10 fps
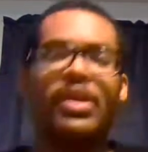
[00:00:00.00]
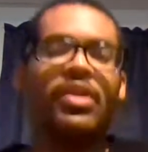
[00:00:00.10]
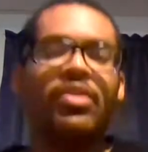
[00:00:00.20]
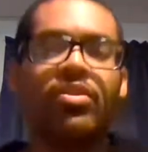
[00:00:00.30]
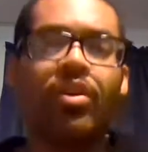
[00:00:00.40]

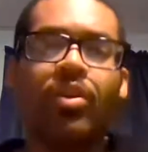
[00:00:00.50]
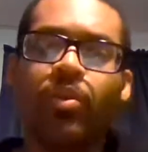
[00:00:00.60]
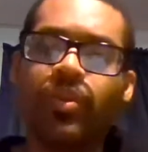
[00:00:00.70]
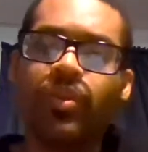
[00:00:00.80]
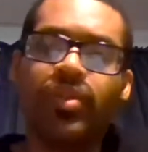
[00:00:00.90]

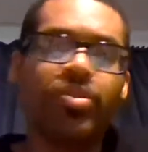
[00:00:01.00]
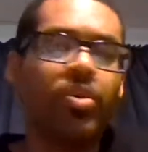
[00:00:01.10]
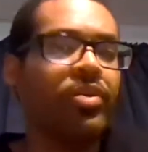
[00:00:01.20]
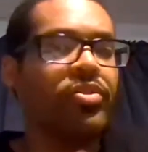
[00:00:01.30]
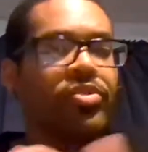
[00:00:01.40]
So, just going
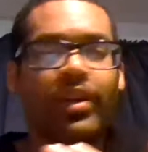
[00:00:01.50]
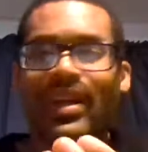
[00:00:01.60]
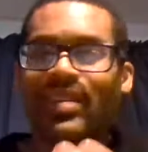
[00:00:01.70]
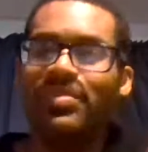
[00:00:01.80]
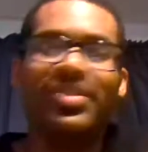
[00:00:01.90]
over
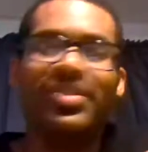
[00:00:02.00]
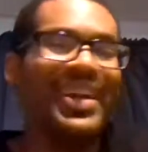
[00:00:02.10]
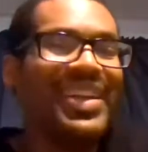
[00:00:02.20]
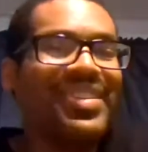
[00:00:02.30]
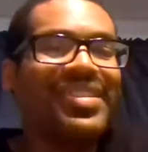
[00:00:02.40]
sarcasm, it's an
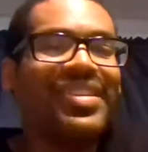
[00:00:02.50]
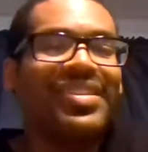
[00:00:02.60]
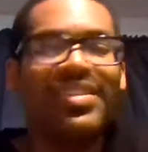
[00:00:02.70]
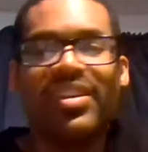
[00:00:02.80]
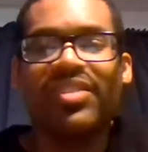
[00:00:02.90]

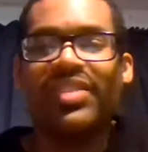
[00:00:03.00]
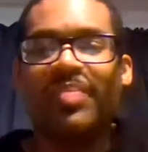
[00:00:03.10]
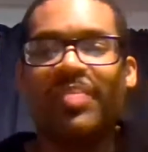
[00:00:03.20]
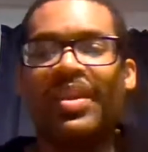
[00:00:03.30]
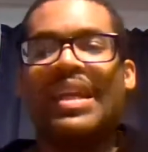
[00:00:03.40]
insincere
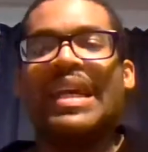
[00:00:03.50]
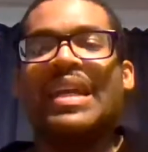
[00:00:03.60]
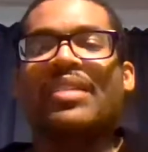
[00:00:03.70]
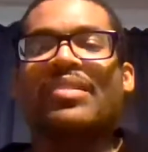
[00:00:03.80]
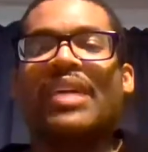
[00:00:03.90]
statement
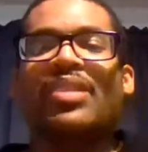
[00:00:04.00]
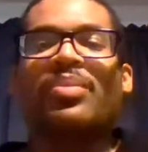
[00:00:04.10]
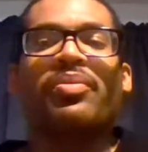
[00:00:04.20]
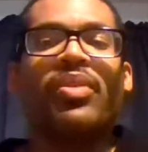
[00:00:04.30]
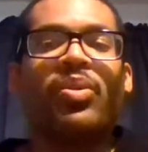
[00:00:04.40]
designed to
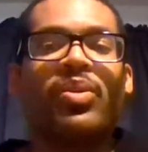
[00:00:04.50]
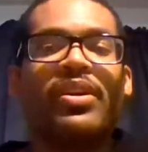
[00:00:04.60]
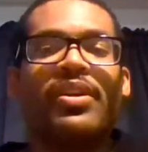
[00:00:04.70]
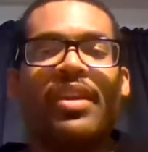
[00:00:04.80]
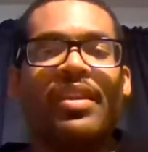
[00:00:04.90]
provoke.
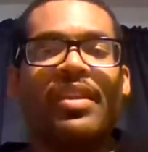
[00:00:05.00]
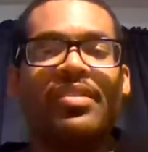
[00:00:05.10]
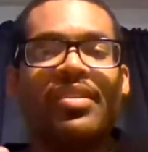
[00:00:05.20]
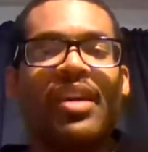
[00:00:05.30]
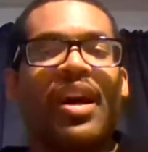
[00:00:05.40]
This
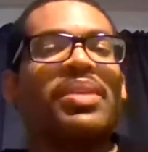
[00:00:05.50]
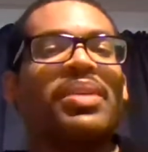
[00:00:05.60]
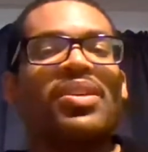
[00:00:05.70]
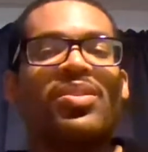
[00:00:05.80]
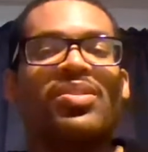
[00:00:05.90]
is commonly
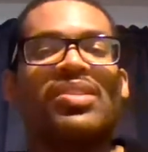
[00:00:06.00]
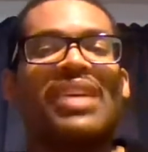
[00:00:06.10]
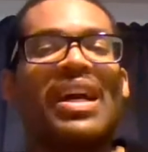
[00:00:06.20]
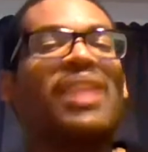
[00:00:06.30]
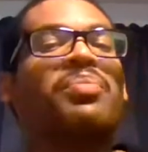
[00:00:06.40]
used as an
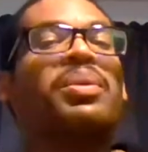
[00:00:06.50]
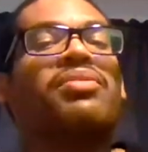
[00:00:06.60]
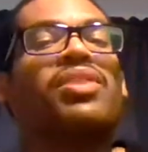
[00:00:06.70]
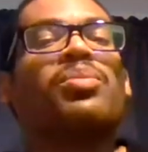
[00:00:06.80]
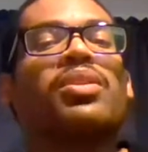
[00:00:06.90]
element of
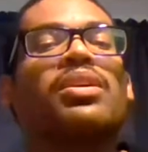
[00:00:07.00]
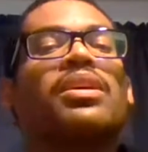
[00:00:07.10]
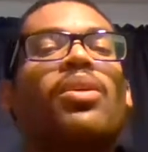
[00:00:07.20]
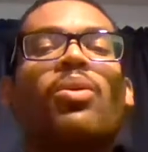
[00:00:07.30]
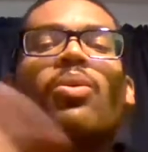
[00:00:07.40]
humor
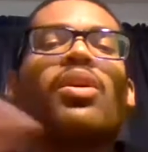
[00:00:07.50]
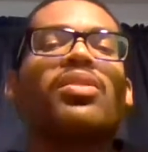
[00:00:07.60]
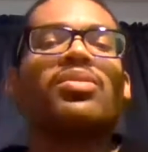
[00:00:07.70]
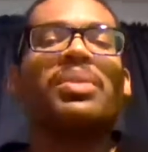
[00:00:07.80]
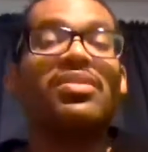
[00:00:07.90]
or
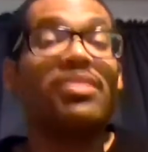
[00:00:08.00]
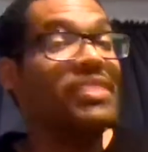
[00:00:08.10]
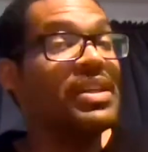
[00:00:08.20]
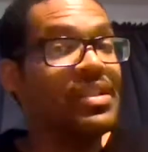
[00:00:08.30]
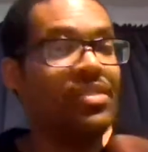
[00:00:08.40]
as a means of
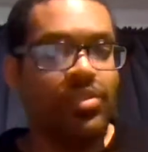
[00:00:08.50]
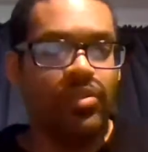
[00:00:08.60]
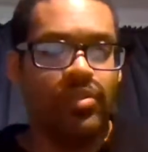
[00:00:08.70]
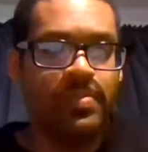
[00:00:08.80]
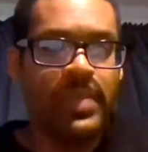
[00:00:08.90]

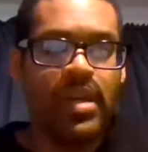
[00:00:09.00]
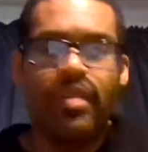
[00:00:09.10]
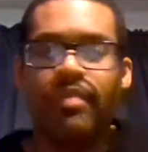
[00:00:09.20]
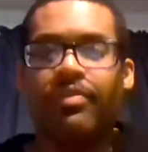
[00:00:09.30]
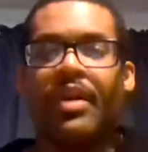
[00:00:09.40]
insult.
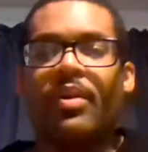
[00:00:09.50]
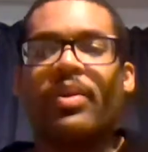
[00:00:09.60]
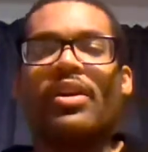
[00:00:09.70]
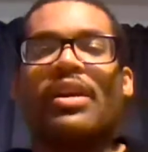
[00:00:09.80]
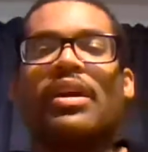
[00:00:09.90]
The following
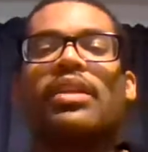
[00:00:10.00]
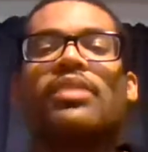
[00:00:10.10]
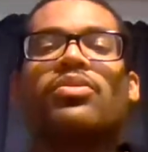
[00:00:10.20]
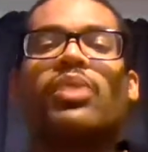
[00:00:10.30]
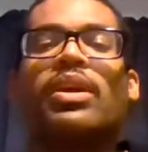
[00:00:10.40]
are
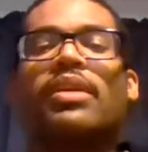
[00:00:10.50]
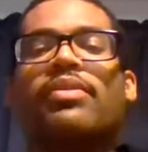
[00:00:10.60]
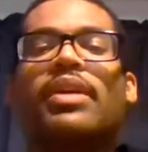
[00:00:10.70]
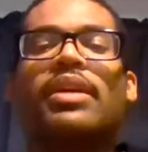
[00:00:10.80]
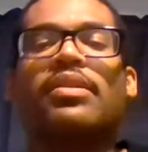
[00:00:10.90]
illustrative
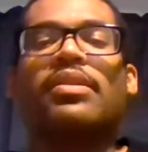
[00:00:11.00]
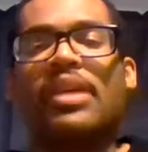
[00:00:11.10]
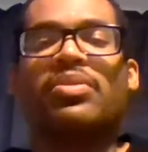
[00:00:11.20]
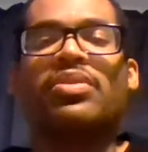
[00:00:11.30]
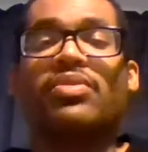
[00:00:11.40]

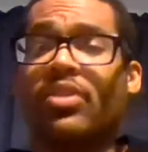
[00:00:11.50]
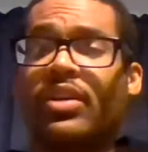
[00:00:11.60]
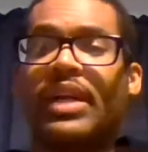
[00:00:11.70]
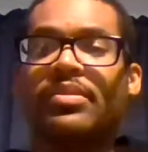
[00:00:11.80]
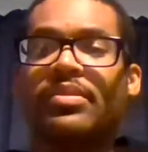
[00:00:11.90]
examples of sarcasm.